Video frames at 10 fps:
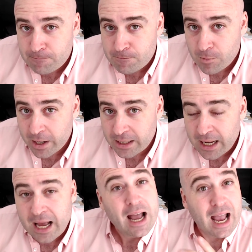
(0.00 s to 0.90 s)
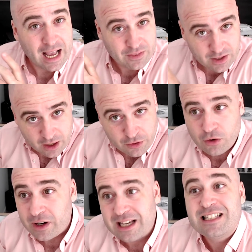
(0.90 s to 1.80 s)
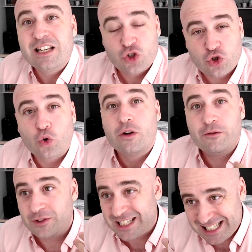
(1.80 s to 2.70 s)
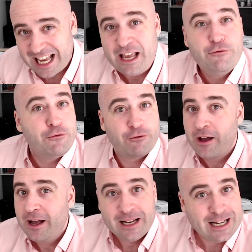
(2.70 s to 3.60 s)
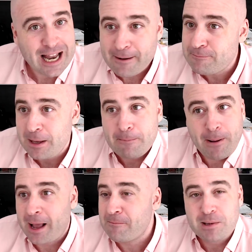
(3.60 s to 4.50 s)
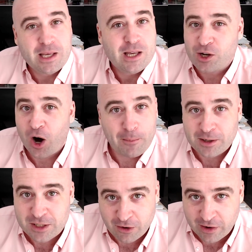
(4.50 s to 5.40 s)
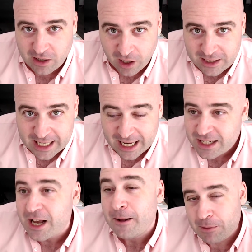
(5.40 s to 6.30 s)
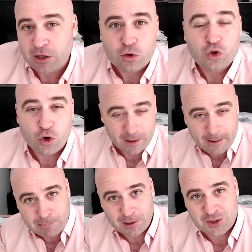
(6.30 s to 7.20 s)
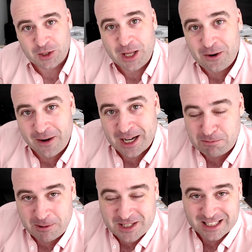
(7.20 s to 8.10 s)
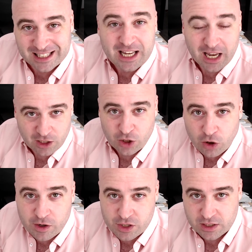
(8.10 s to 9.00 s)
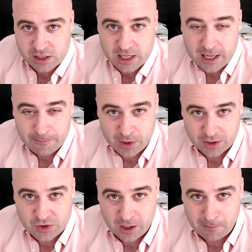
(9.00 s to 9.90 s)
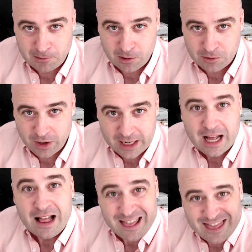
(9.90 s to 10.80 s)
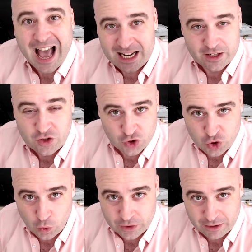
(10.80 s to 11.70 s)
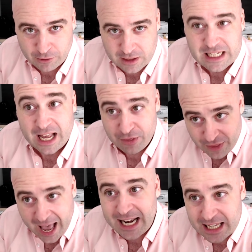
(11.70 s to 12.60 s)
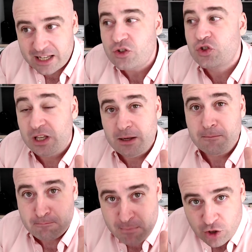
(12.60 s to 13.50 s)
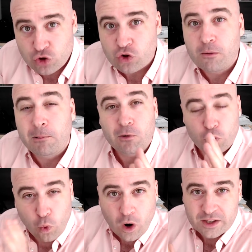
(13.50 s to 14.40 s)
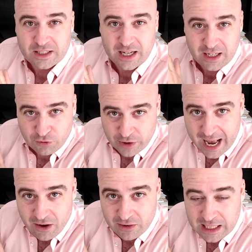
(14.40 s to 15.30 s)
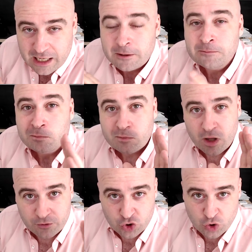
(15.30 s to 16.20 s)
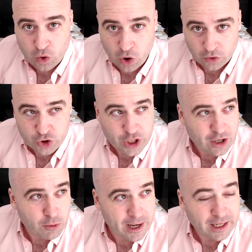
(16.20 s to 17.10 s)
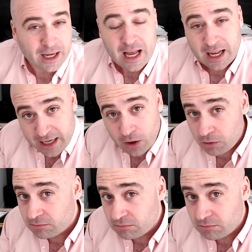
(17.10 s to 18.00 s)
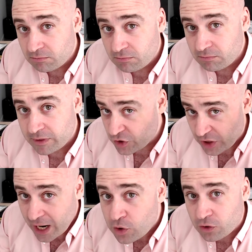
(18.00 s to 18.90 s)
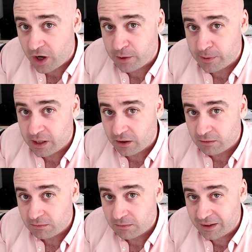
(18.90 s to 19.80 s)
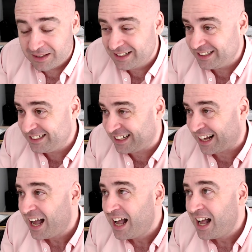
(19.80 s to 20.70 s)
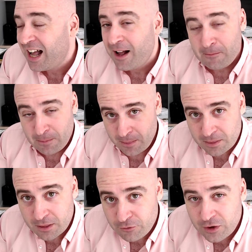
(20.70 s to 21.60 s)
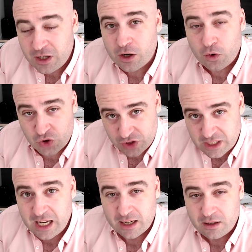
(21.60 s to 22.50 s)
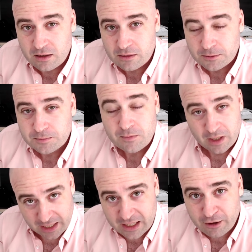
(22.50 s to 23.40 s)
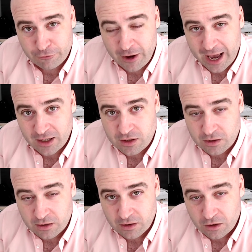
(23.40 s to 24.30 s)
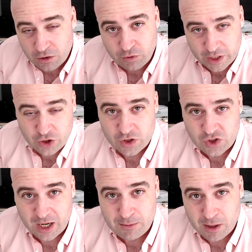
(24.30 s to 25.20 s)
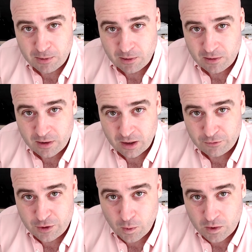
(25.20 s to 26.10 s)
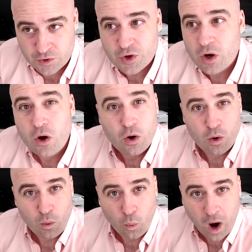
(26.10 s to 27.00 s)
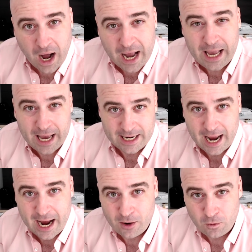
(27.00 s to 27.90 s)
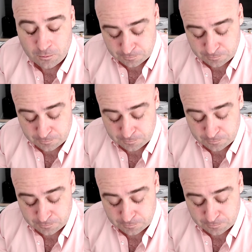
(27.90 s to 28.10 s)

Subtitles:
right? And the other is this sort of safe, namby-pamby commentary content that YouTube implicitly or explicitly encourages us to upload, right? That is the sole difference, and that is the measurable quantitative reality of so-called shadow banning. Now, there's a counter-argument here. The videos did, in effect, reach the same number of viewers. Why and how?